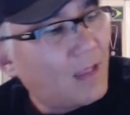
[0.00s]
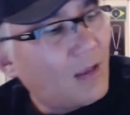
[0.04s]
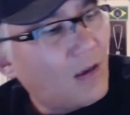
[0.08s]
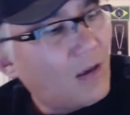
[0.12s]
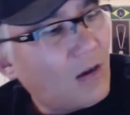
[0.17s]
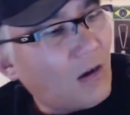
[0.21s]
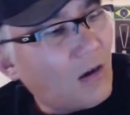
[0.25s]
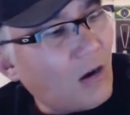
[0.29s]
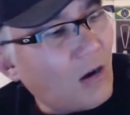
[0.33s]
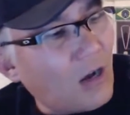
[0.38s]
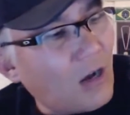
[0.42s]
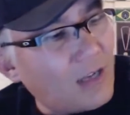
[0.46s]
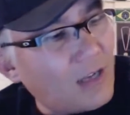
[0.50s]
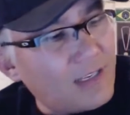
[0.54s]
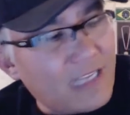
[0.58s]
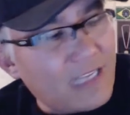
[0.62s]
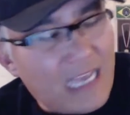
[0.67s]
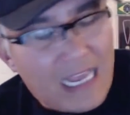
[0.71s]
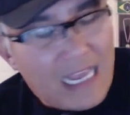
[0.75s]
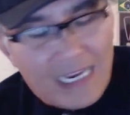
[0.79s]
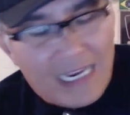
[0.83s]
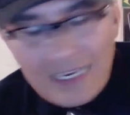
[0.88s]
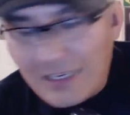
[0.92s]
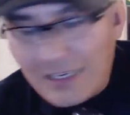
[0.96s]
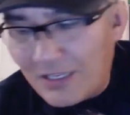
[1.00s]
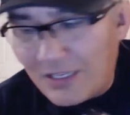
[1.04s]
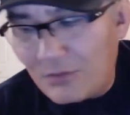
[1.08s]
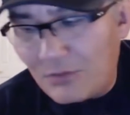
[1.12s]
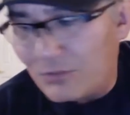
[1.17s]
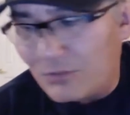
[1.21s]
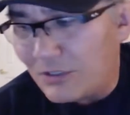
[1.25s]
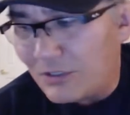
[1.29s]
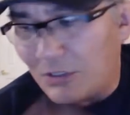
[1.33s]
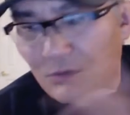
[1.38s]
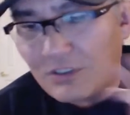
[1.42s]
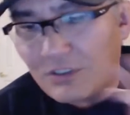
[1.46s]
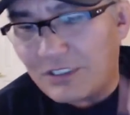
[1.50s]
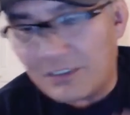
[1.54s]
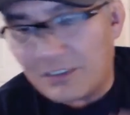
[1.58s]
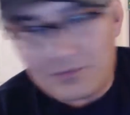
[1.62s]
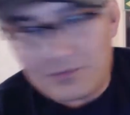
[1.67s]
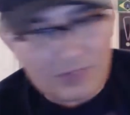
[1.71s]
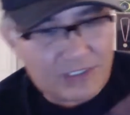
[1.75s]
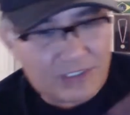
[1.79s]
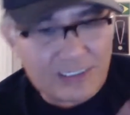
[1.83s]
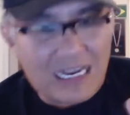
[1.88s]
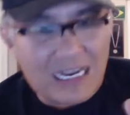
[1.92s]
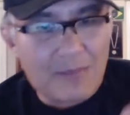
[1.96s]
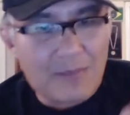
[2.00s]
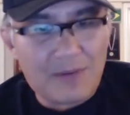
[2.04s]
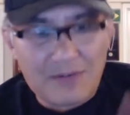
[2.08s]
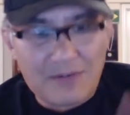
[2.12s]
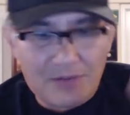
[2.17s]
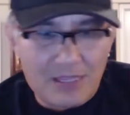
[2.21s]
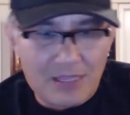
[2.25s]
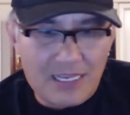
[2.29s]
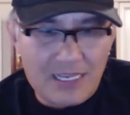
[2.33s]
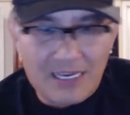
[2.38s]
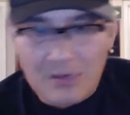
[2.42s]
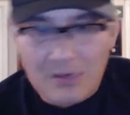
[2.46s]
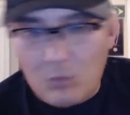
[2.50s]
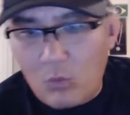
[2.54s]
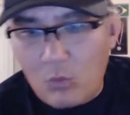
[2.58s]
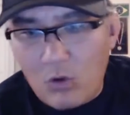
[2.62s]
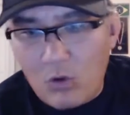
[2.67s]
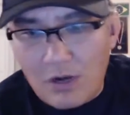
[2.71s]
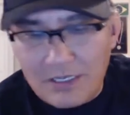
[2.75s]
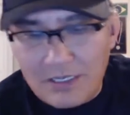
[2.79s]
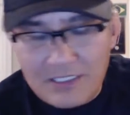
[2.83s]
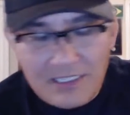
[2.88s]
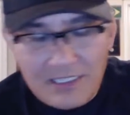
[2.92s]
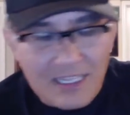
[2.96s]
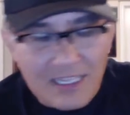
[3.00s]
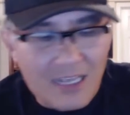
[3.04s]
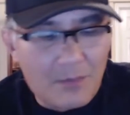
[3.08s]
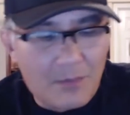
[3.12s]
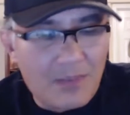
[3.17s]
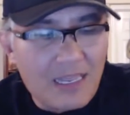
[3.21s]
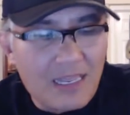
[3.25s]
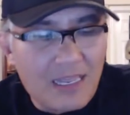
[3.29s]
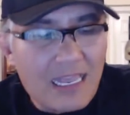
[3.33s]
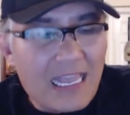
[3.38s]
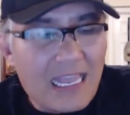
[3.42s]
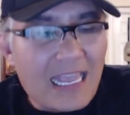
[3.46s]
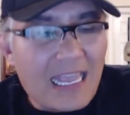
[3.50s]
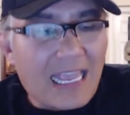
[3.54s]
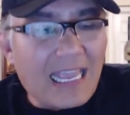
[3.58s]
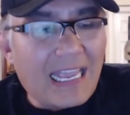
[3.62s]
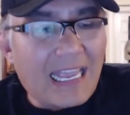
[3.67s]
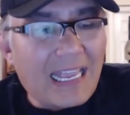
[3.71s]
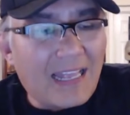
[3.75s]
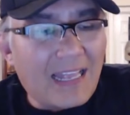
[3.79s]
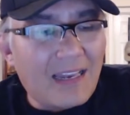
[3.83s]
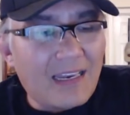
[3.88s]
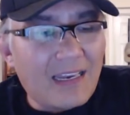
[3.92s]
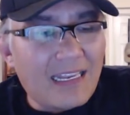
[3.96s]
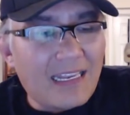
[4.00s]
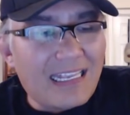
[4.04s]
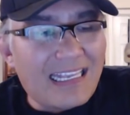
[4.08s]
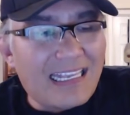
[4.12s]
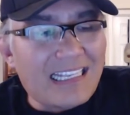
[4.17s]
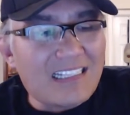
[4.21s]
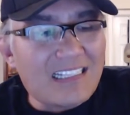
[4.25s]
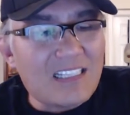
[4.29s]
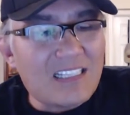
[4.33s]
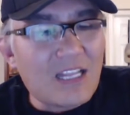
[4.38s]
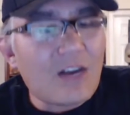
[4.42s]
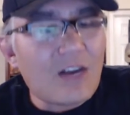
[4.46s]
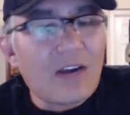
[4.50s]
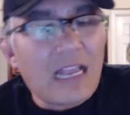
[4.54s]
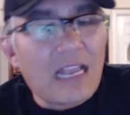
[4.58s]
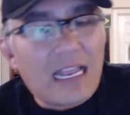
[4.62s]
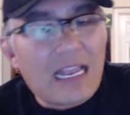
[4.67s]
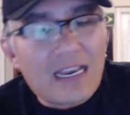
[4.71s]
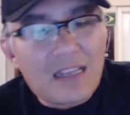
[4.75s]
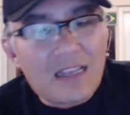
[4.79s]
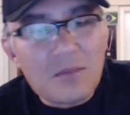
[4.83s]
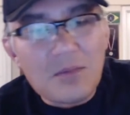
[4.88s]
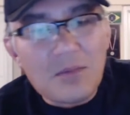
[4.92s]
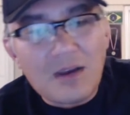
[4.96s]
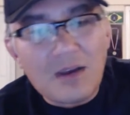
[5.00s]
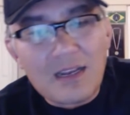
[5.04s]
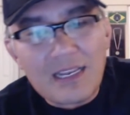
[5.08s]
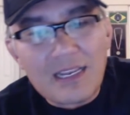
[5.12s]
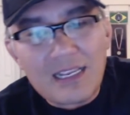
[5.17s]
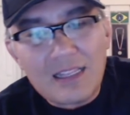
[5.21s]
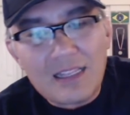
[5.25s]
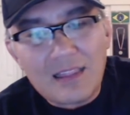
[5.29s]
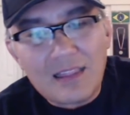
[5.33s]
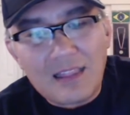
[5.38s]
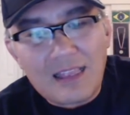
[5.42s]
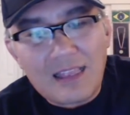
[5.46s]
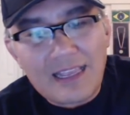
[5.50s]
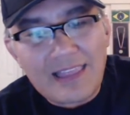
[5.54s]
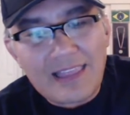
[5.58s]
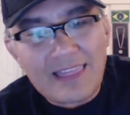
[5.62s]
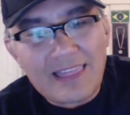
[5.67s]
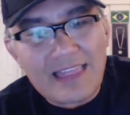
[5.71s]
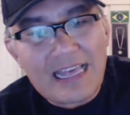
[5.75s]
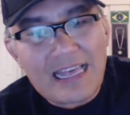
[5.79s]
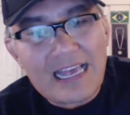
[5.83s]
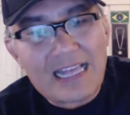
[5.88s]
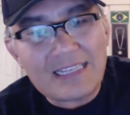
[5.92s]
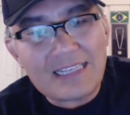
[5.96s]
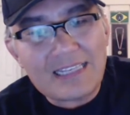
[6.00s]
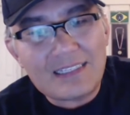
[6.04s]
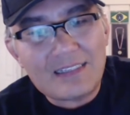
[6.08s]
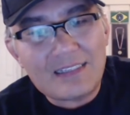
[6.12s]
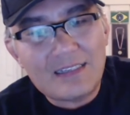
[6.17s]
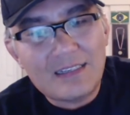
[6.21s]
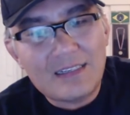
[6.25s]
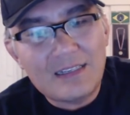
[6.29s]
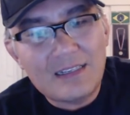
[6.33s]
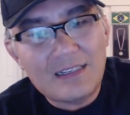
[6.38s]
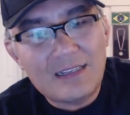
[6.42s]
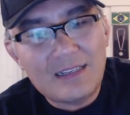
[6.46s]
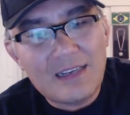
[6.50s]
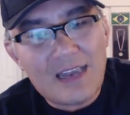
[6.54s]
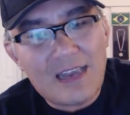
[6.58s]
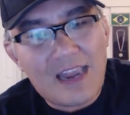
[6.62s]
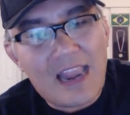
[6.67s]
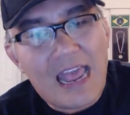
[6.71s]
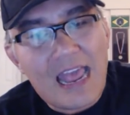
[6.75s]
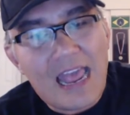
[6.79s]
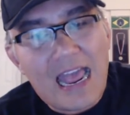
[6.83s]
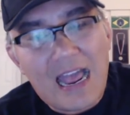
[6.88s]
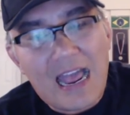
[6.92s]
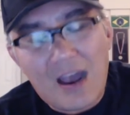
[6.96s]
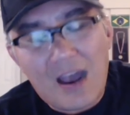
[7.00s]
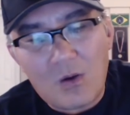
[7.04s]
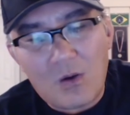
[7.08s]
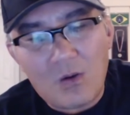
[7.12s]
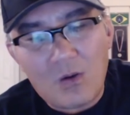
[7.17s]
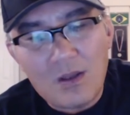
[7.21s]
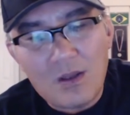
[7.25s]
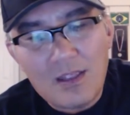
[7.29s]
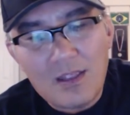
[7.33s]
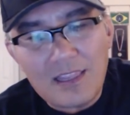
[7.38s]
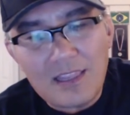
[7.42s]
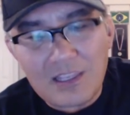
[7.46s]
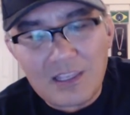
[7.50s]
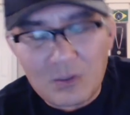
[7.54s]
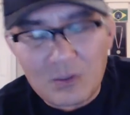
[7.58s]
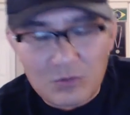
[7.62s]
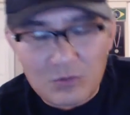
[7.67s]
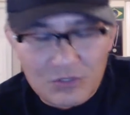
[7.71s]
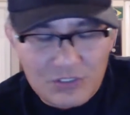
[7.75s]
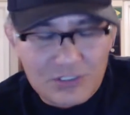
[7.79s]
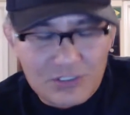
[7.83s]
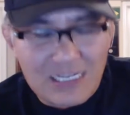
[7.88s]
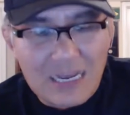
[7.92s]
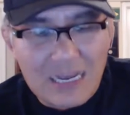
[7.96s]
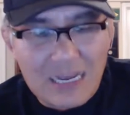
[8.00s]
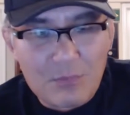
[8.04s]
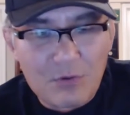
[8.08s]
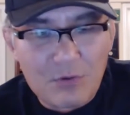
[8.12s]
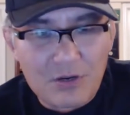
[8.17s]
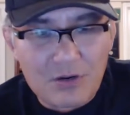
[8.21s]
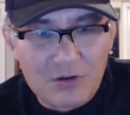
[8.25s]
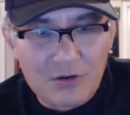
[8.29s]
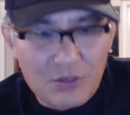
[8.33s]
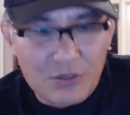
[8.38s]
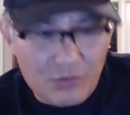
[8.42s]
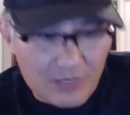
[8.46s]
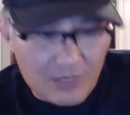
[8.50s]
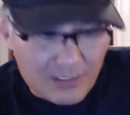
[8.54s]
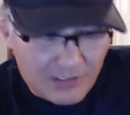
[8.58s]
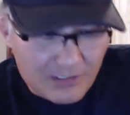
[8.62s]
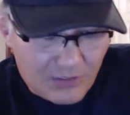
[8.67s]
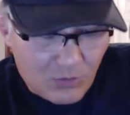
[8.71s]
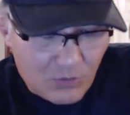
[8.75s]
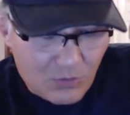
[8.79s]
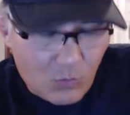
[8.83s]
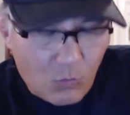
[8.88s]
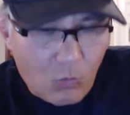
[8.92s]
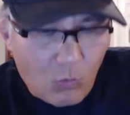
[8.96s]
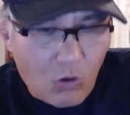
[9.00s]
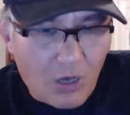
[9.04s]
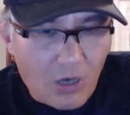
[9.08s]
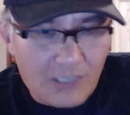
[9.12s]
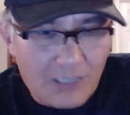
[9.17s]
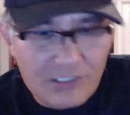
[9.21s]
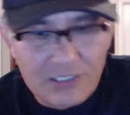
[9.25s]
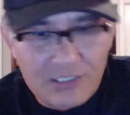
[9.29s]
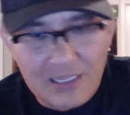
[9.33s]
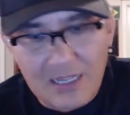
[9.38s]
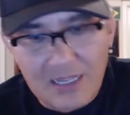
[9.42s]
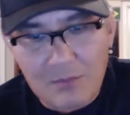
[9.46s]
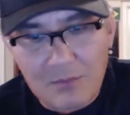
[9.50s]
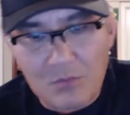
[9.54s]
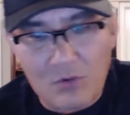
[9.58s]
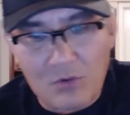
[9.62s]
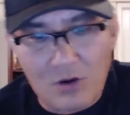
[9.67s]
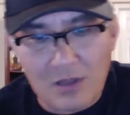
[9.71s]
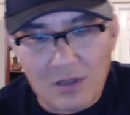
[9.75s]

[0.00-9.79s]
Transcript: on deck and you you would just stop everything and watch them and is there anybody like that now that you'll stop what you're doing to watch them run